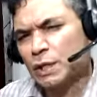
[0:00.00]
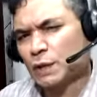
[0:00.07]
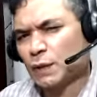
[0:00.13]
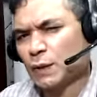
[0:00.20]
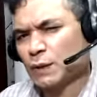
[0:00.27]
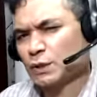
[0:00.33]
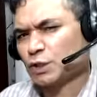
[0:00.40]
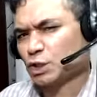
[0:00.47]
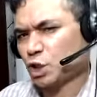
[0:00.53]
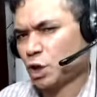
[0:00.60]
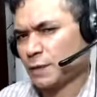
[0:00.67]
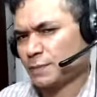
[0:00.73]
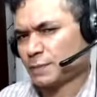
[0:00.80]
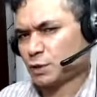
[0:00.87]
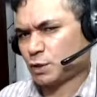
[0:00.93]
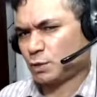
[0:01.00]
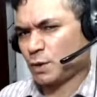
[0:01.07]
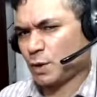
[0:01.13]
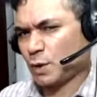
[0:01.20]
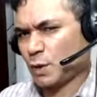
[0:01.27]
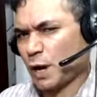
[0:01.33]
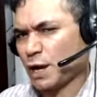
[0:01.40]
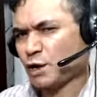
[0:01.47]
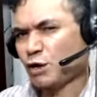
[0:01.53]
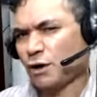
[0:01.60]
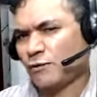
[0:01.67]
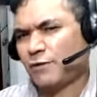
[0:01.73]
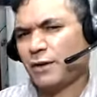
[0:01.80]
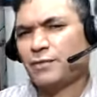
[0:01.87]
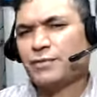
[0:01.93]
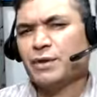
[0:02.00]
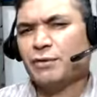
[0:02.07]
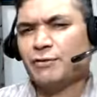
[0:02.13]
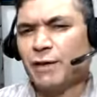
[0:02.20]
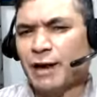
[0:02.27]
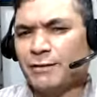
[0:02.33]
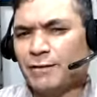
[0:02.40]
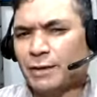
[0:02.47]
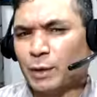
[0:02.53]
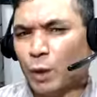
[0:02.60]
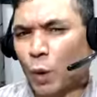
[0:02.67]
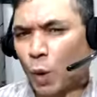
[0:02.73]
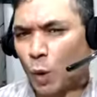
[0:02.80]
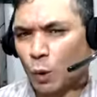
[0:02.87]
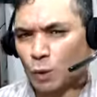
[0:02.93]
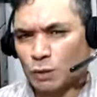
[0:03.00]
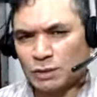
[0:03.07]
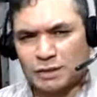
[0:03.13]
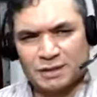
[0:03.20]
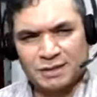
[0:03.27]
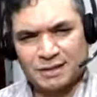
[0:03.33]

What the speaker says: your job tomorrow and you are 55 years old,